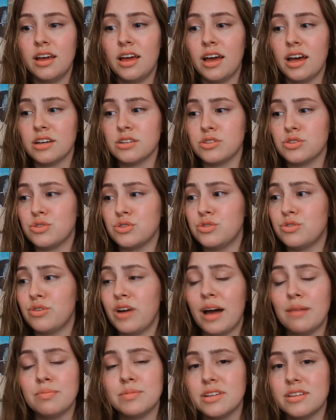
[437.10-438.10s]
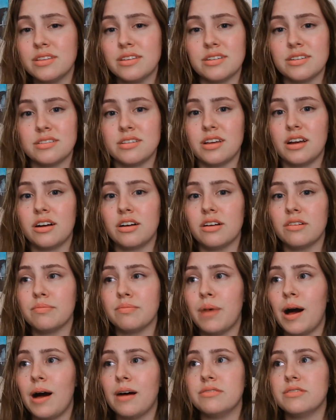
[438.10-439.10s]
has trapped in this cycle of
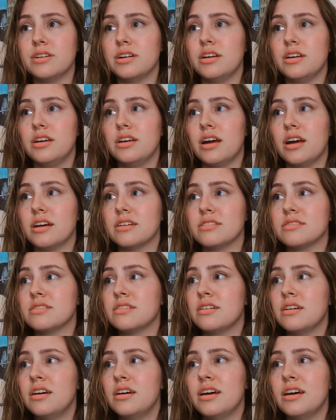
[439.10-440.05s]
poverty, has